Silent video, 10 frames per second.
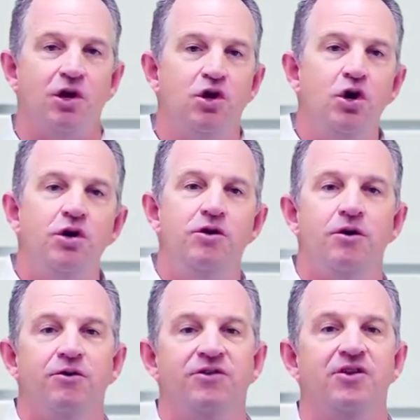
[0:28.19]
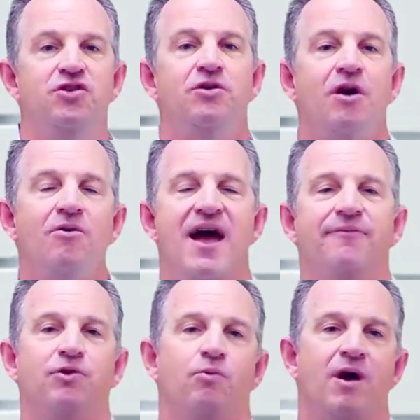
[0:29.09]
the good news is you don't
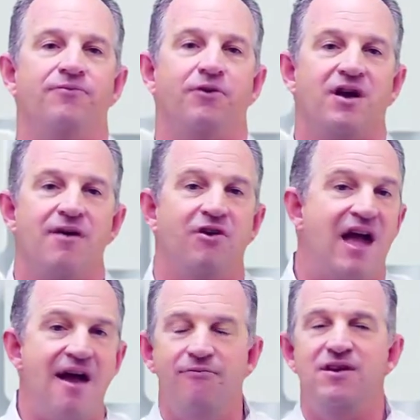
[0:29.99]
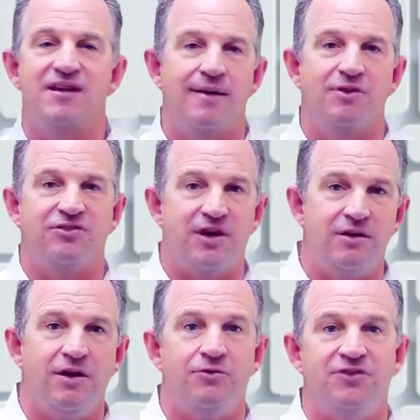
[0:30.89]
have to run for cover every time the
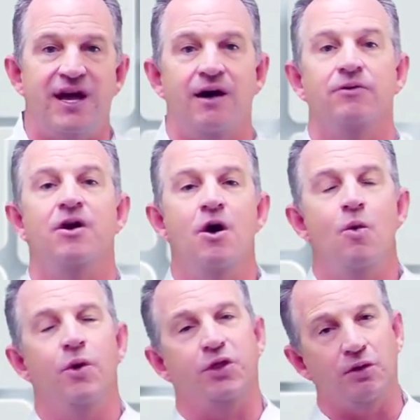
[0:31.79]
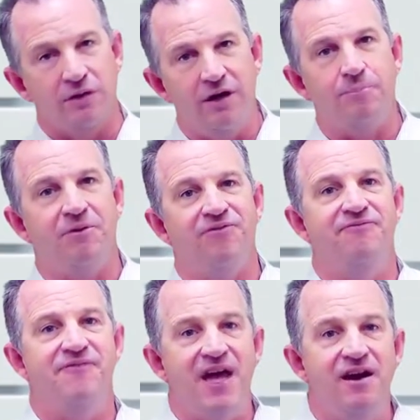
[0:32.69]
sun goes down. With a little
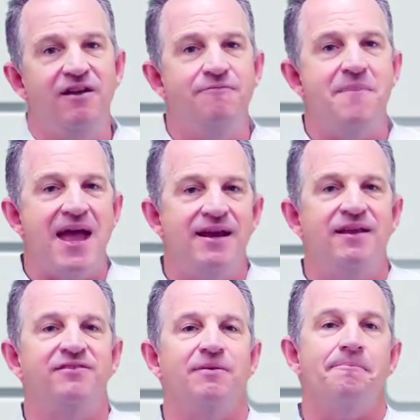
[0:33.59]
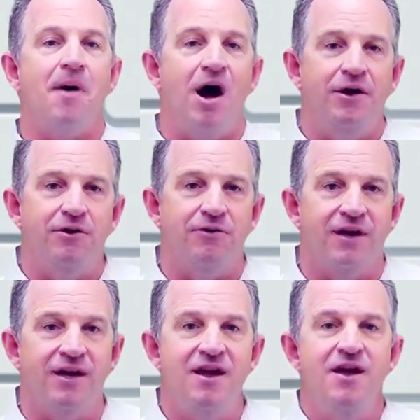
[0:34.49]
preventative maintenance and
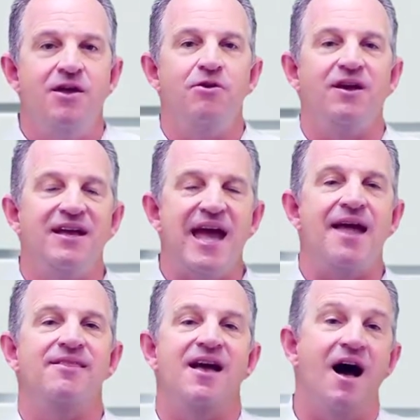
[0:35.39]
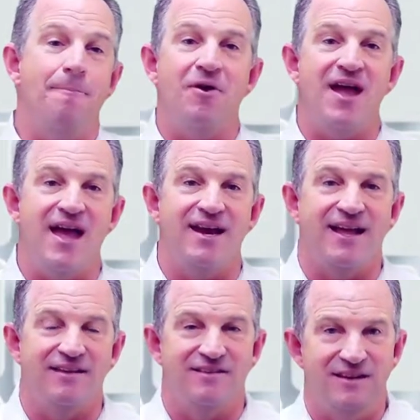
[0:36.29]
monitoring, you can gain the upper hand against